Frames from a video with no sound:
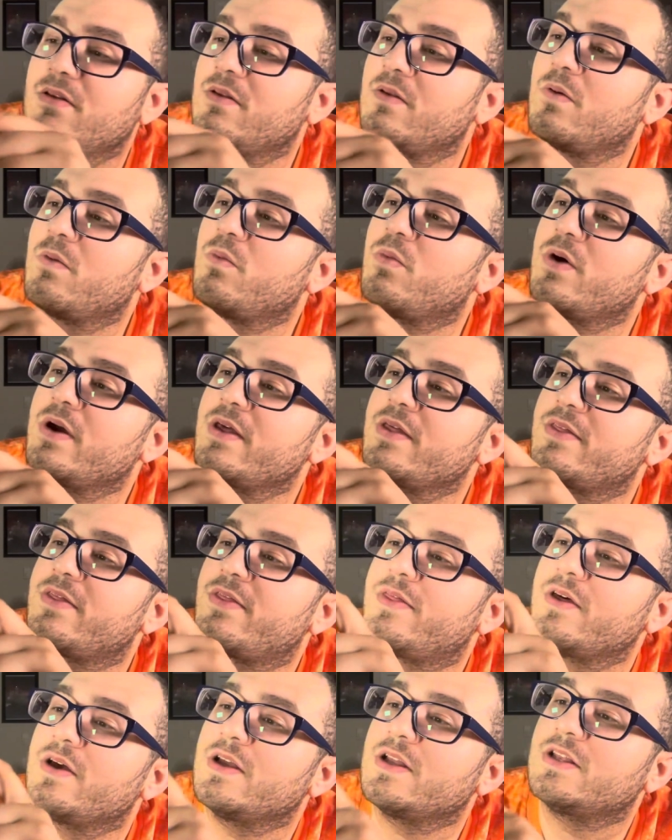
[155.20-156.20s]
with
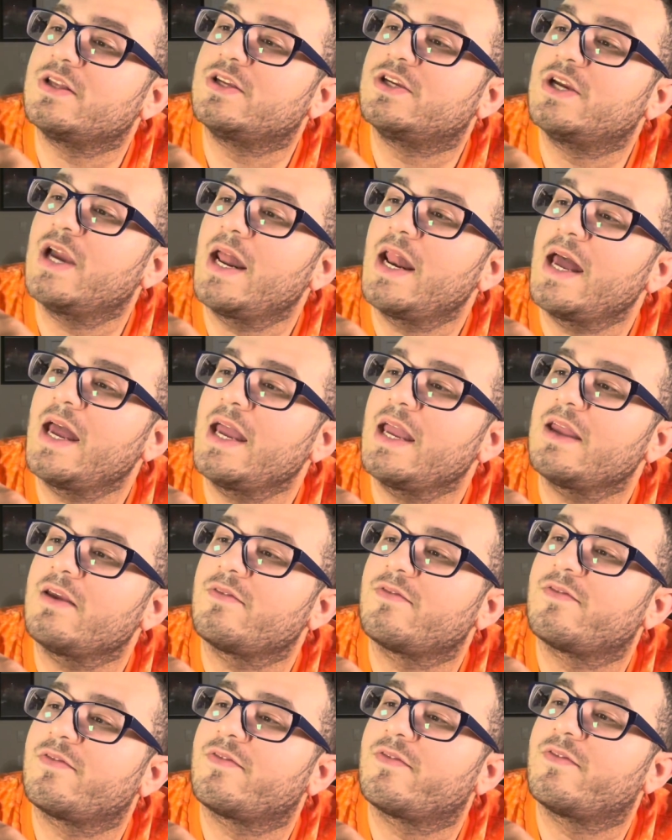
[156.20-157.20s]
the Jedi
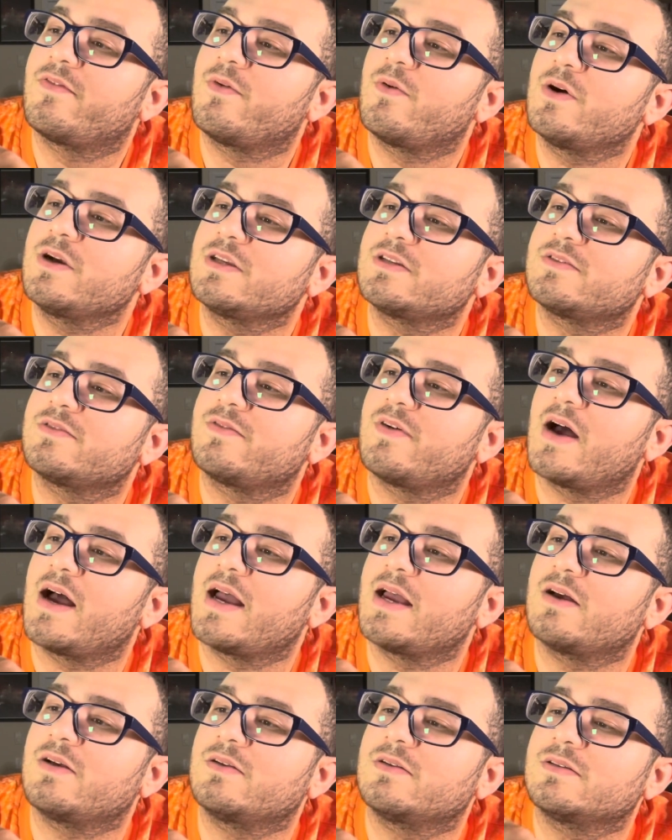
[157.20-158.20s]
Force
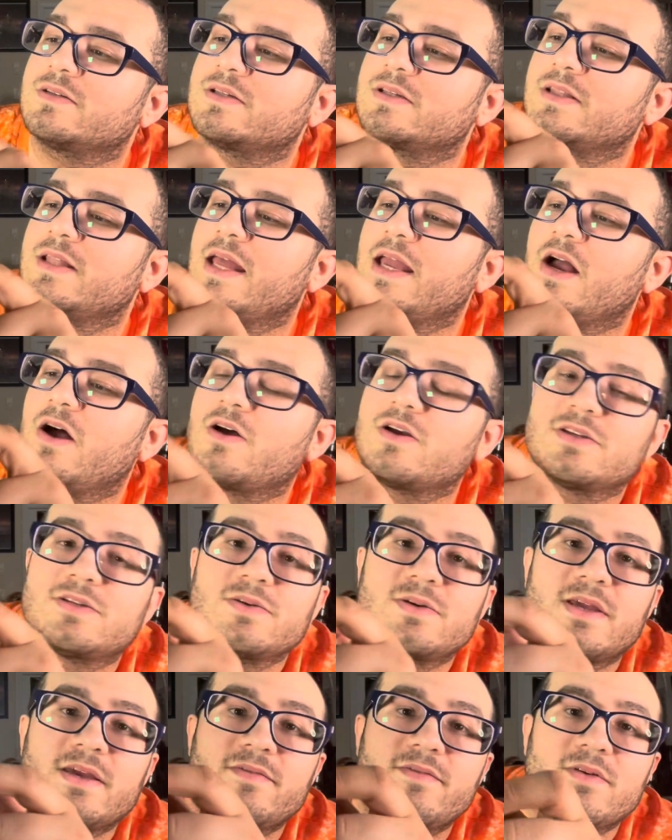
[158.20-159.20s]
Files, they also
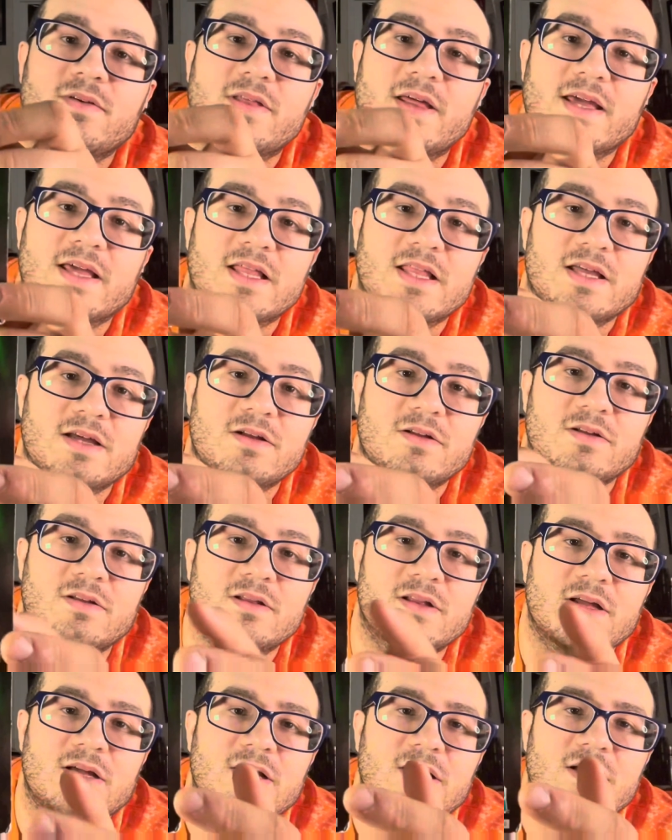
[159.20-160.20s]
give you like a little,
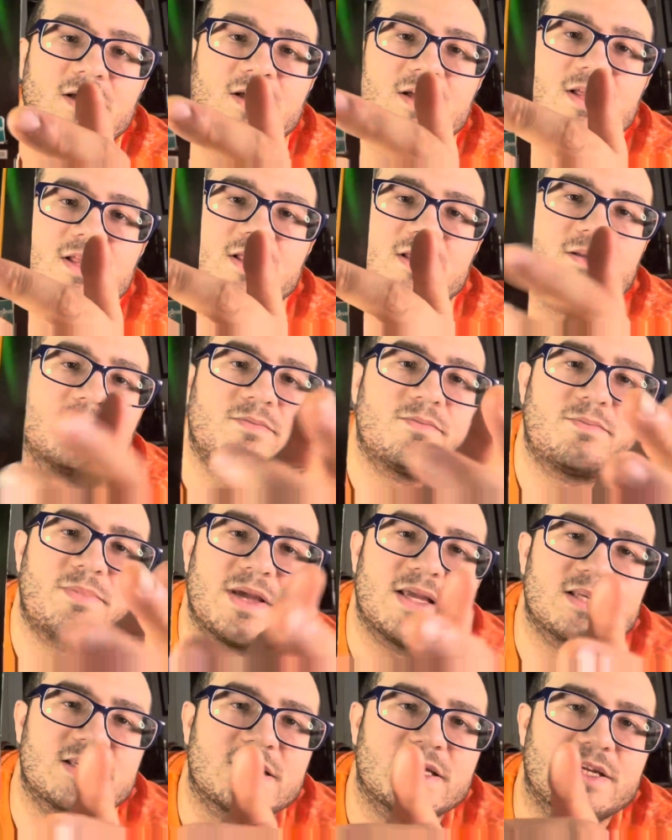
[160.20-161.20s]

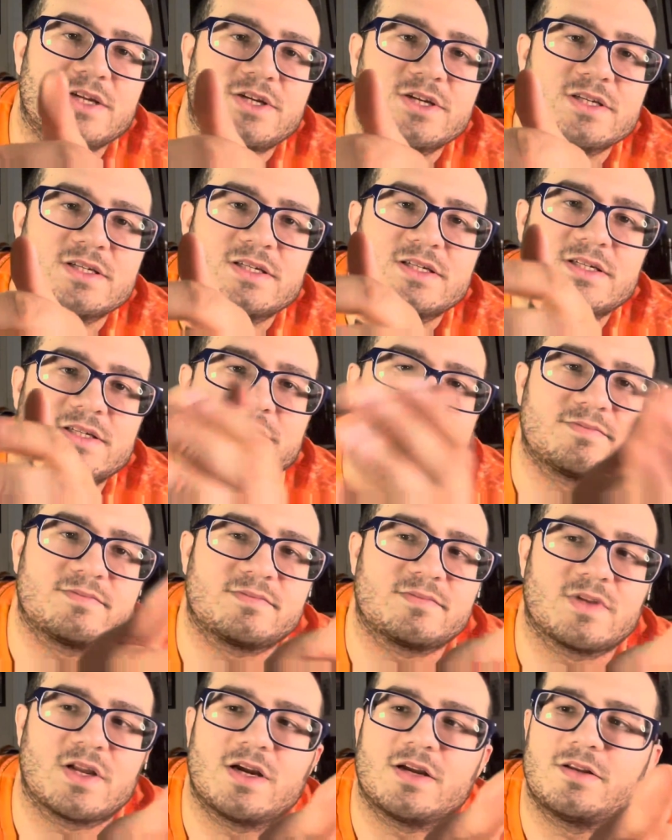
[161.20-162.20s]
basically just
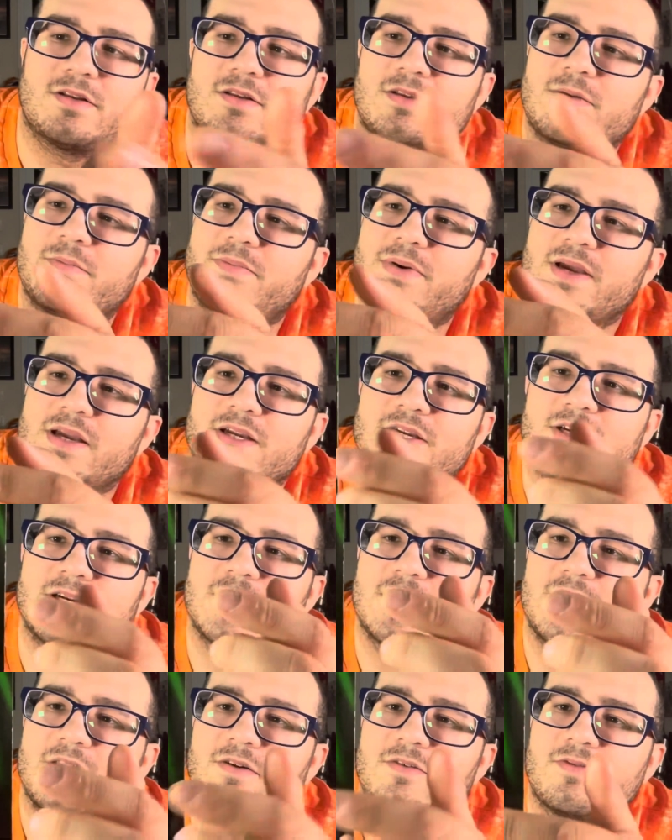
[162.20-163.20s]
a
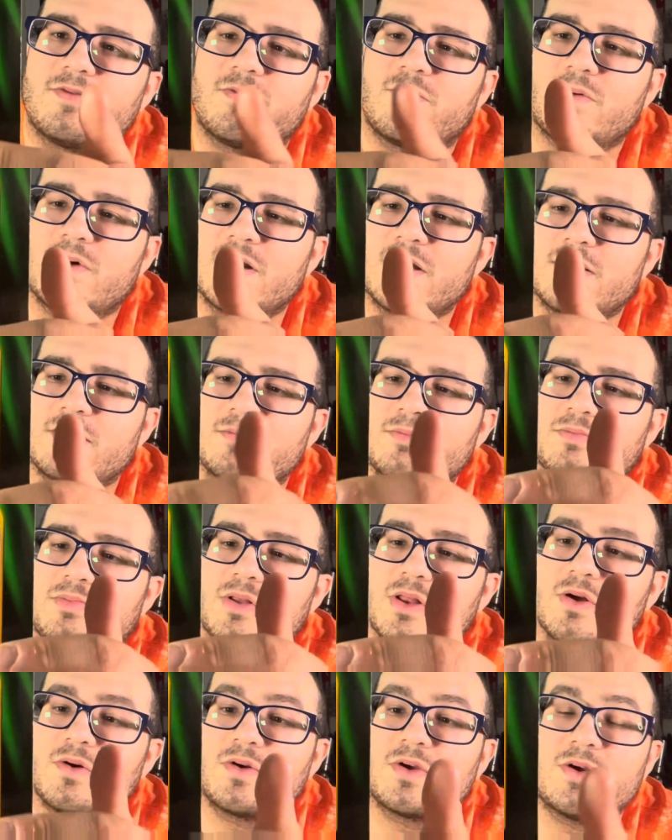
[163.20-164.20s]
depiction of what
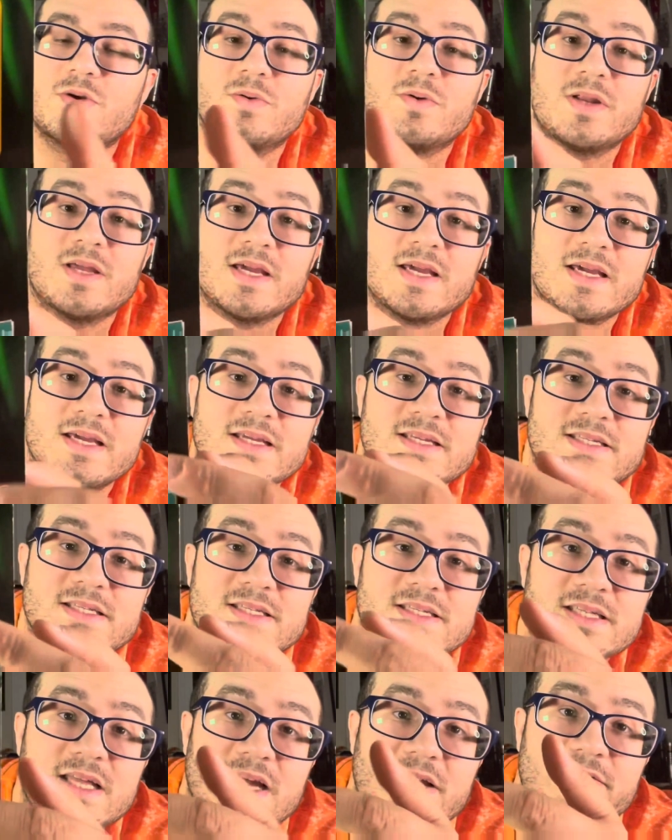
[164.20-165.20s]
Plo Koon is and
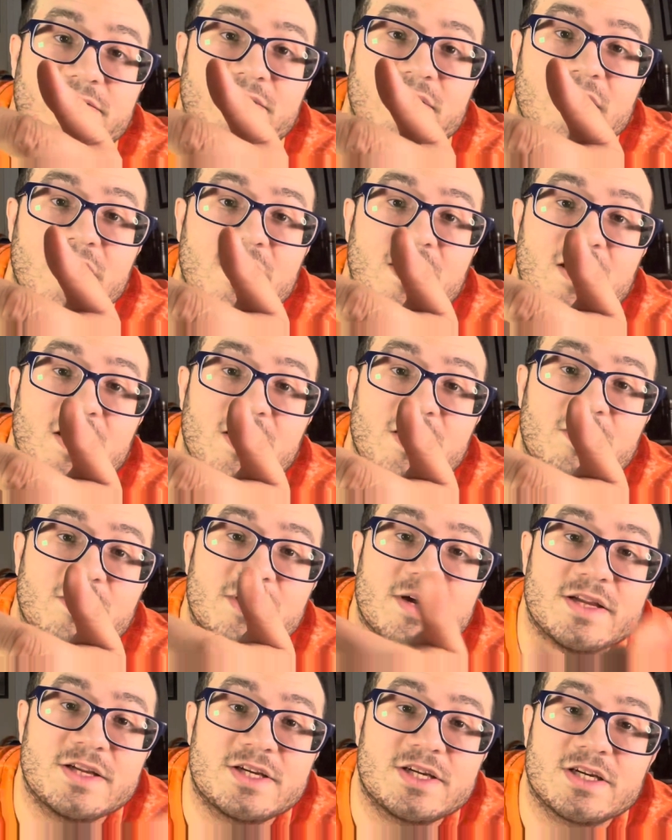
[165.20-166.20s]
stuff,
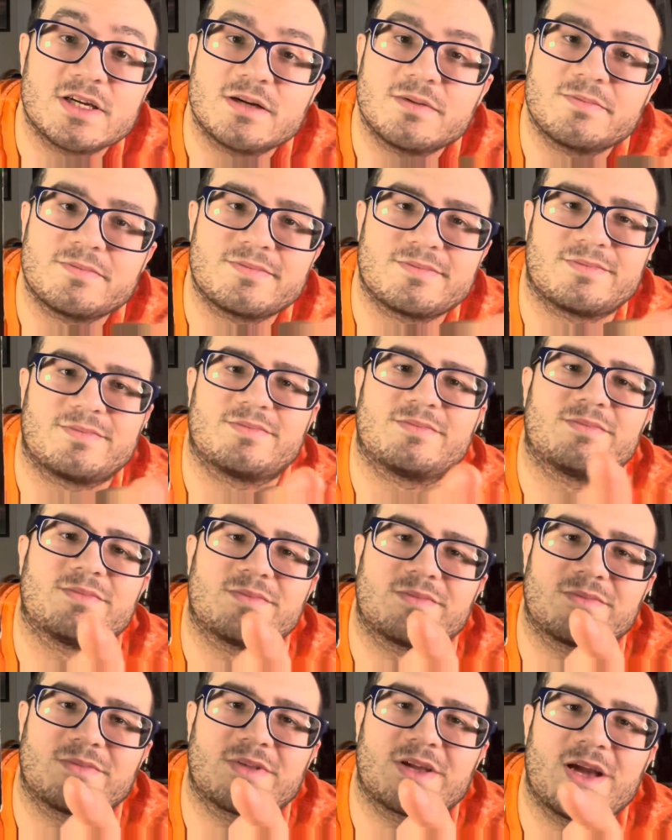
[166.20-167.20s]
which,
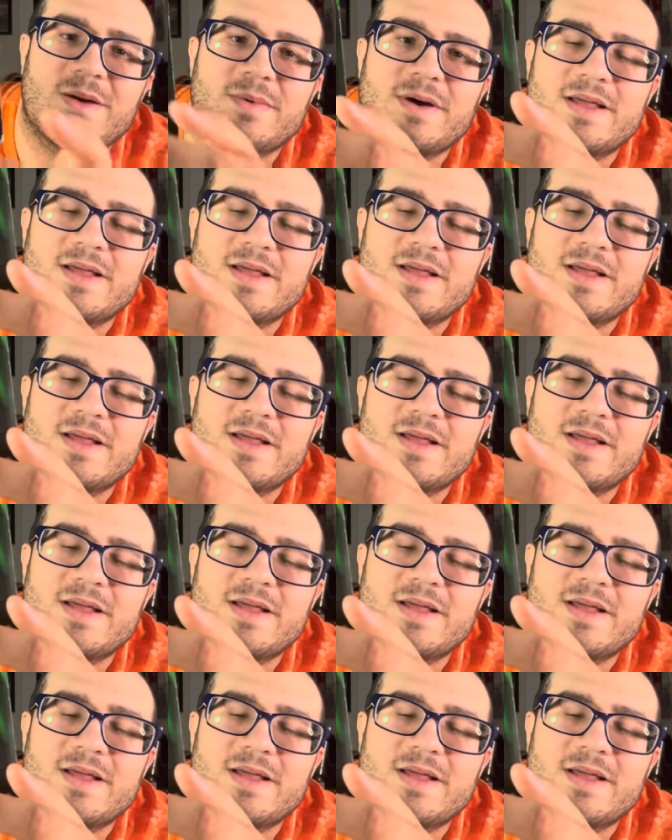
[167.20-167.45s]
come on,